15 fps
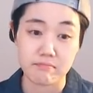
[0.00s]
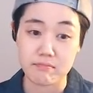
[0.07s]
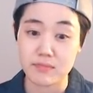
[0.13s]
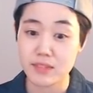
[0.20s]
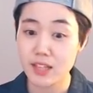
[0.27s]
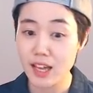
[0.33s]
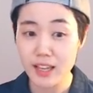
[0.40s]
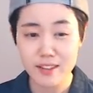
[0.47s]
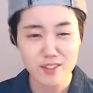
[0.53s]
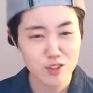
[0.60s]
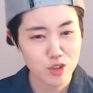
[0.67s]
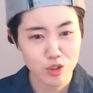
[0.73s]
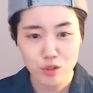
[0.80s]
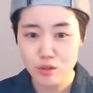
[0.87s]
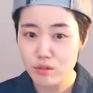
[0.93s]

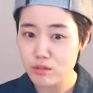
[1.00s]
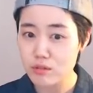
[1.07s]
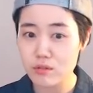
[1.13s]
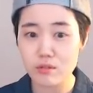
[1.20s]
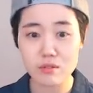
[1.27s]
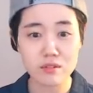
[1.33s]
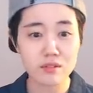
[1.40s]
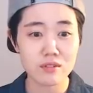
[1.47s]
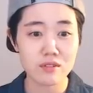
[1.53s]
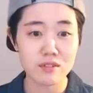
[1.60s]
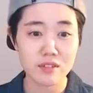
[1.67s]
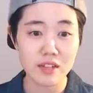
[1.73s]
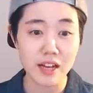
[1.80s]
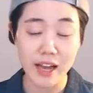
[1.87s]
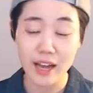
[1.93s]
10Q,
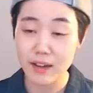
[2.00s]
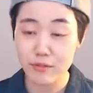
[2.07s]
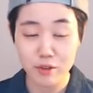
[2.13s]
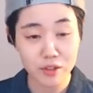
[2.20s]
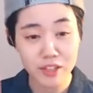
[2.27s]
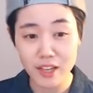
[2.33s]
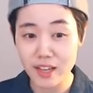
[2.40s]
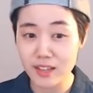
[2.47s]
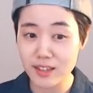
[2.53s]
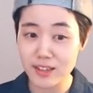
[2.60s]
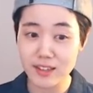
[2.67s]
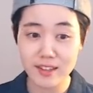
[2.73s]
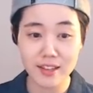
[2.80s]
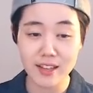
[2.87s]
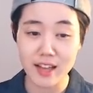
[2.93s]
yeah, after that
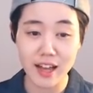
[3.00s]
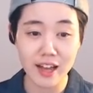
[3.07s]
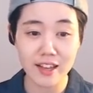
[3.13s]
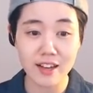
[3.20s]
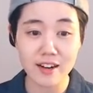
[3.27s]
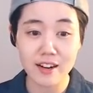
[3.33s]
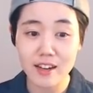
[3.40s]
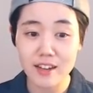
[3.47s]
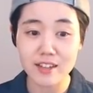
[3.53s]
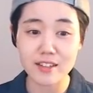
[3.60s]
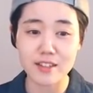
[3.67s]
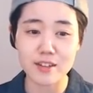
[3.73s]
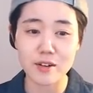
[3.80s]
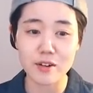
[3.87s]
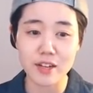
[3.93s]
I
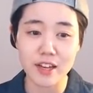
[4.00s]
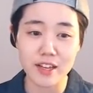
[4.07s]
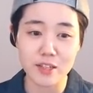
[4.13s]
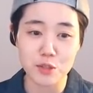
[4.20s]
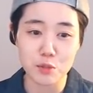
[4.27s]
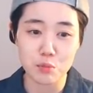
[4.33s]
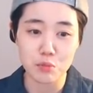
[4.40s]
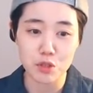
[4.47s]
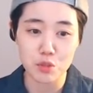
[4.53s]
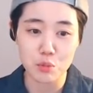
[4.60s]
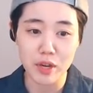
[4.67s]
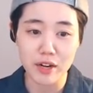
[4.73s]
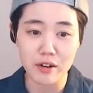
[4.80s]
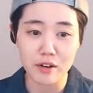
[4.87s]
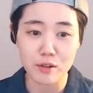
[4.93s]
learned, okay, it's much
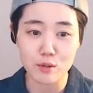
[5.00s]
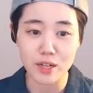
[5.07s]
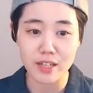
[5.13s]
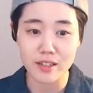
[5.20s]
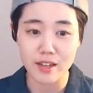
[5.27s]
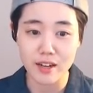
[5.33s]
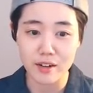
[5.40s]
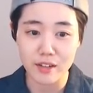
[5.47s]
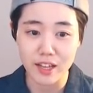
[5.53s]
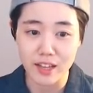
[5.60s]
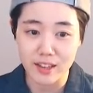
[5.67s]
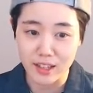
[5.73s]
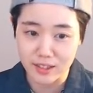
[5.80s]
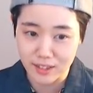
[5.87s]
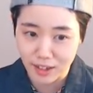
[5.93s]
better to Atari
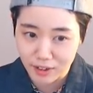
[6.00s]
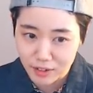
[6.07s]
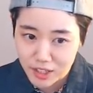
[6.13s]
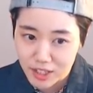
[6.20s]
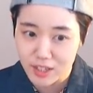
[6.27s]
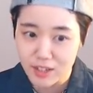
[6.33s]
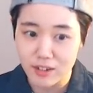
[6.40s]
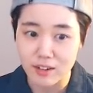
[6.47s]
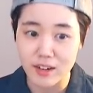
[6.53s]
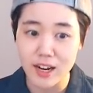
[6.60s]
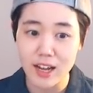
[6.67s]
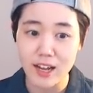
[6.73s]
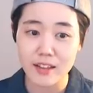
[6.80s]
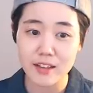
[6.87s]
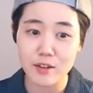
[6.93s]
here,
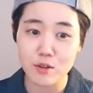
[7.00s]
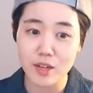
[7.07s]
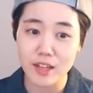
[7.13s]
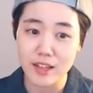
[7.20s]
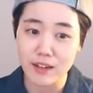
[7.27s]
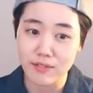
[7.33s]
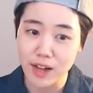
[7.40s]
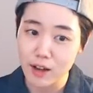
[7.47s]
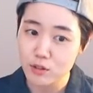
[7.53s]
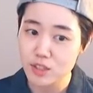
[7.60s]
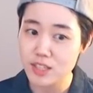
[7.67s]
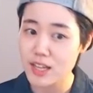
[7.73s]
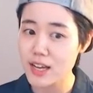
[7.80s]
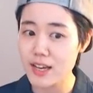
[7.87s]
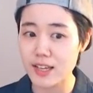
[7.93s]
and then you can have
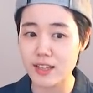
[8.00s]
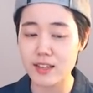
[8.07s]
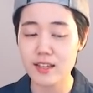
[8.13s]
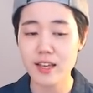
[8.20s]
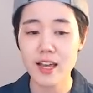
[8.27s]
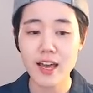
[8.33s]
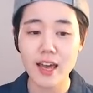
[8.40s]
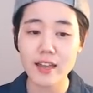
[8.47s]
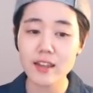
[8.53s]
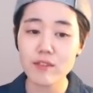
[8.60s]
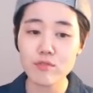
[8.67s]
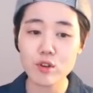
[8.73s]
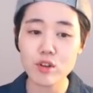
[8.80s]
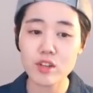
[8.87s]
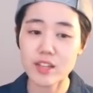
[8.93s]
outside. And if
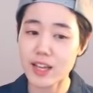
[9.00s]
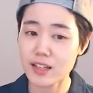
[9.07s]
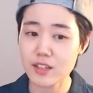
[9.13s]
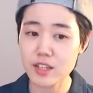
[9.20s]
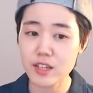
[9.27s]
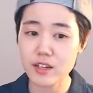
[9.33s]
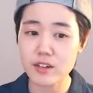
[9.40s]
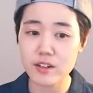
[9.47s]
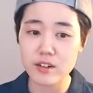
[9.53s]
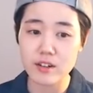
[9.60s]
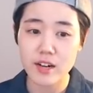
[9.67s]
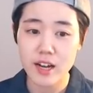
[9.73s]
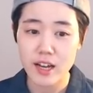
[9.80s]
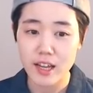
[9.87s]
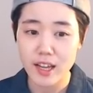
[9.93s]
you connect here,
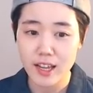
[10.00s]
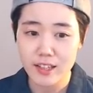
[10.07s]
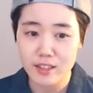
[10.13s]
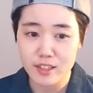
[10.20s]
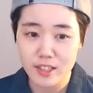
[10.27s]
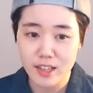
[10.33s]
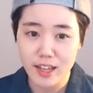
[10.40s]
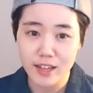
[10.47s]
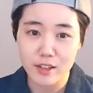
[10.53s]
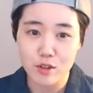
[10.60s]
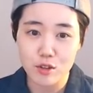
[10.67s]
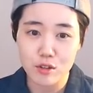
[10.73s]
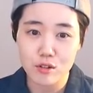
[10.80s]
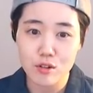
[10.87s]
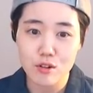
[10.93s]
it's like,
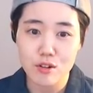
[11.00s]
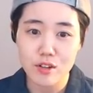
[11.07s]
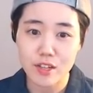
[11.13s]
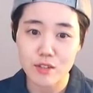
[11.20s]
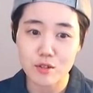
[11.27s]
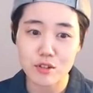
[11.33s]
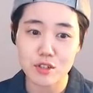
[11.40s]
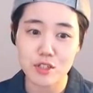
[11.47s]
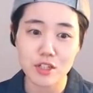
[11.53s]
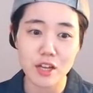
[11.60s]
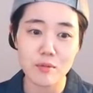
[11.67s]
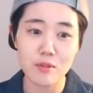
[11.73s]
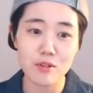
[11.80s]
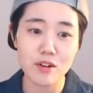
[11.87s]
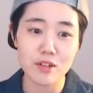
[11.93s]
you look at your
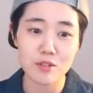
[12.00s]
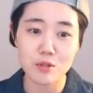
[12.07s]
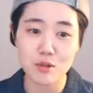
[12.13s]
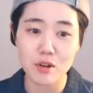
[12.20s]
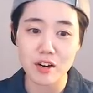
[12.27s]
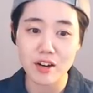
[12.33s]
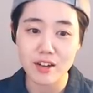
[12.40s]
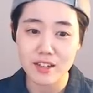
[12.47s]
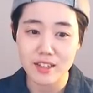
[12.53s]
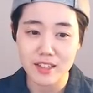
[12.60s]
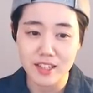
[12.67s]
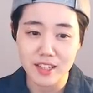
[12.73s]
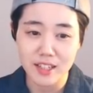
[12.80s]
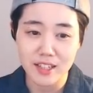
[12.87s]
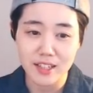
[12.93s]
shape, you are so
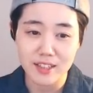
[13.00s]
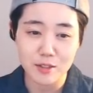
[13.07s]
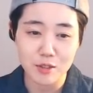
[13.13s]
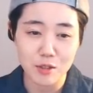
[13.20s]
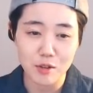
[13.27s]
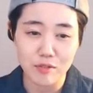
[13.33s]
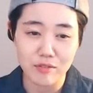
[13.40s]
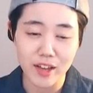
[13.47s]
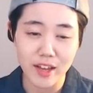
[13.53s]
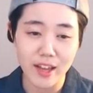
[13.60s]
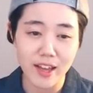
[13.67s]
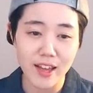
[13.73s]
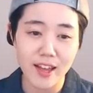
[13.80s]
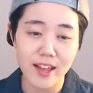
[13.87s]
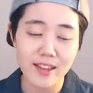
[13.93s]
ugly, so
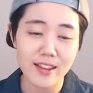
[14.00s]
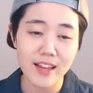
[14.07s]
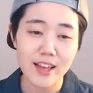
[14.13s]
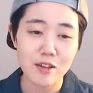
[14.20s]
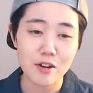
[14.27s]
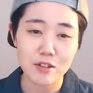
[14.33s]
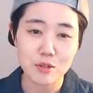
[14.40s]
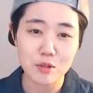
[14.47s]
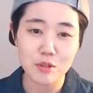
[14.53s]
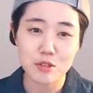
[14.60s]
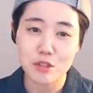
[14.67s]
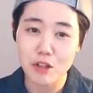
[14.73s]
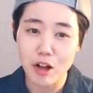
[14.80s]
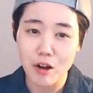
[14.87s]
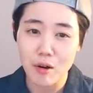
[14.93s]
fat, you're so
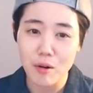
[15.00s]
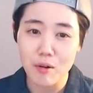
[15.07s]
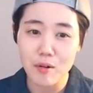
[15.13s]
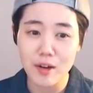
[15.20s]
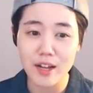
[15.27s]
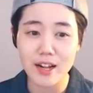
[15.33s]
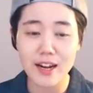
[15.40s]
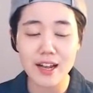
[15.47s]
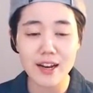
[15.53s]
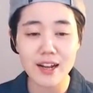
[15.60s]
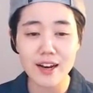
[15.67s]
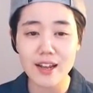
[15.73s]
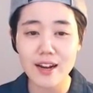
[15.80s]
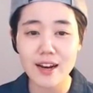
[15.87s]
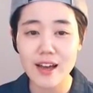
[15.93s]
slow, and
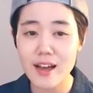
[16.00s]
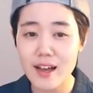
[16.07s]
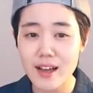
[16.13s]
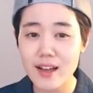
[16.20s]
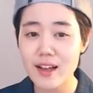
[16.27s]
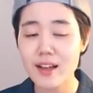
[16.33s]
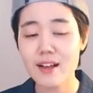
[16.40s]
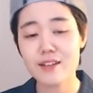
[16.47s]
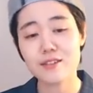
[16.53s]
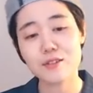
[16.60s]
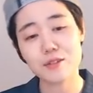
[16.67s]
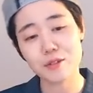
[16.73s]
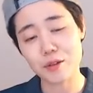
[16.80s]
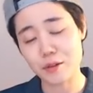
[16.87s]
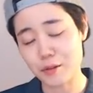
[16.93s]
la.
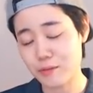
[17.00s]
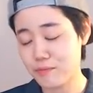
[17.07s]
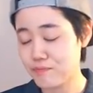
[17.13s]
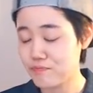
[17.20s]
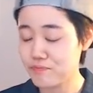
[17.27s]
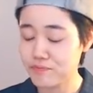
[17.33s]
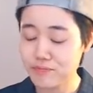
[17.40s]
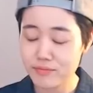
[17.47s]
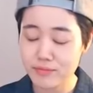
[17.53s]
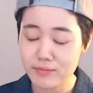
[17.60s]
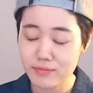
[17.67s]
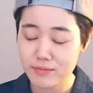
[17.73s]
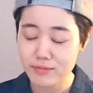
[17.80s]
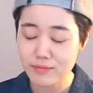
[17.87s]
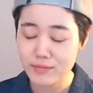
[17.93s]
So
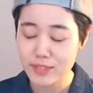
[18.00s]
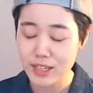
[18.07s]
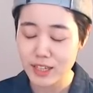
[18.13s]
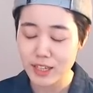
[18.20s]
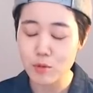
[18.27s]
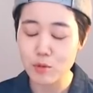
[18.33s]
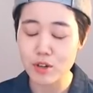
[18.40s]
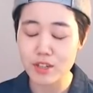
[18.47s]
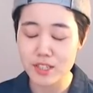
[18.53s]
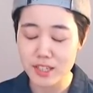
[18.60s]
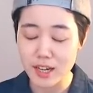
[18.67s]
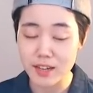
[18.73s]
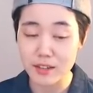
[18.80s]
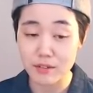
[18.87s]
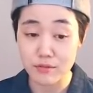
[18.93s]
it was
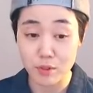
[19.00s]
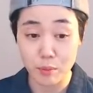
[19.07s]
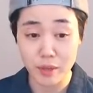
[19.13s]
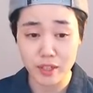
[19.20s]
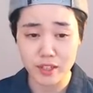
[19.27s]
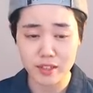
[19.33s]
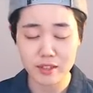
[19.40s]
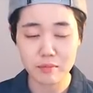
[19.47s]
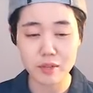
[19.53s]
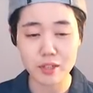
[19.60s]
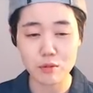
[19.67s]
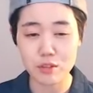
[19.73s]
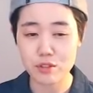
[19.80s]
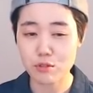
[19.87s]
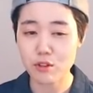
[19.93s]
kind of forbidden, but it
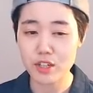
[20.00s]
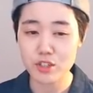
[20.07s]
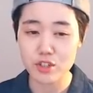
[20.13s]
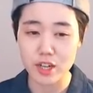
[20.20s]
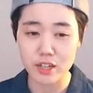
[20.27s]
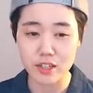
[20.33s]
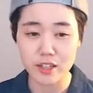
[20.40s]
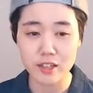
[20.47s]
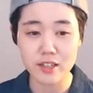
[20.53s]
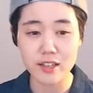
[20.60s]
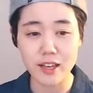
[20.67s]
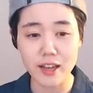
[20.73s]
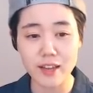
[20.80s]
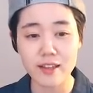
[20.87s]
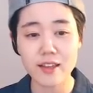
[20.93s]
was quite shocking
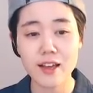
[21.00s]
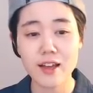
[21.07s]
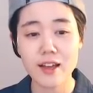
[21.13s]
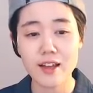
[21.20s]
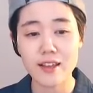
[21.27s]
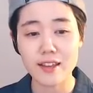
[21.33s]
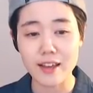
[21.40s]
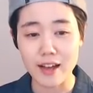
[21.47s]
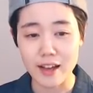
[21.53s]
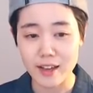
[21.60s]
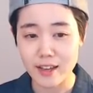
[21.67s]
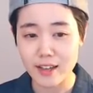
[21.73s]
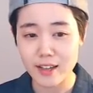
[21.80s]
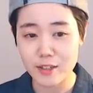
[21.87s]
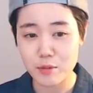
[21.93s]
that, yeah,
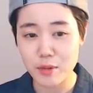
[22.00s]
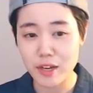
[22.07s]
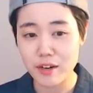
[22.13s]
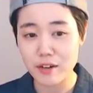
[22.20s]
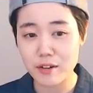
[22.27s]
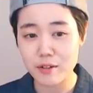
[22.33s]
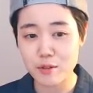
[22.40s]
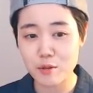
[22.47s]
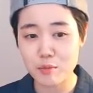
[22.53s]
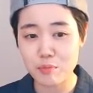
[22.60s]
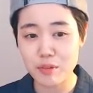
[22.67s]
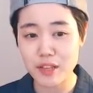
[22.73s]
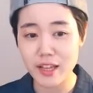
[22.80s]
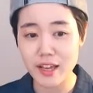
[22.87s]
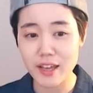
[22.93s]
it's better to
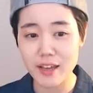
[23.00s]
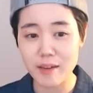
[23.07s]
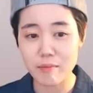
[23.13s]
play